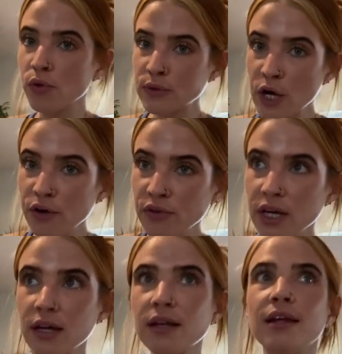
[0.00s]
Those are
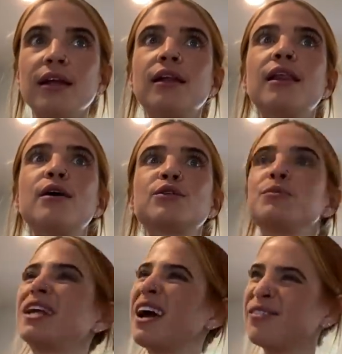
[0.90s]
vegan and it allows
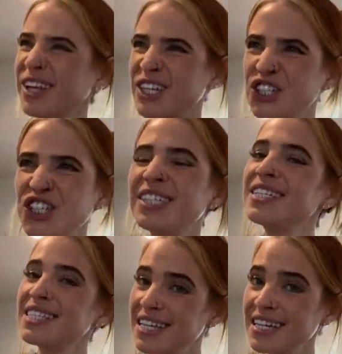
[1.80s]
me to have like a
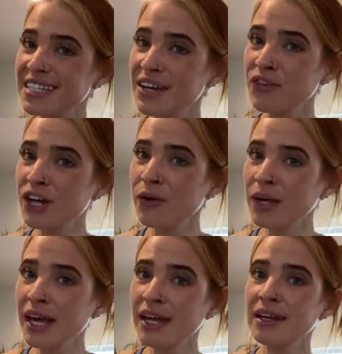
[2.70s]
cheese taste every now and
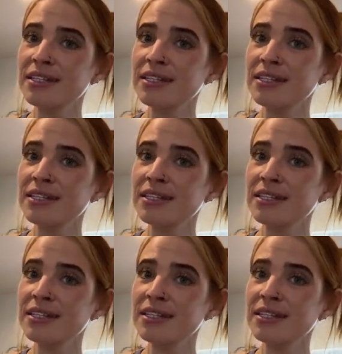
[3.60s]
again,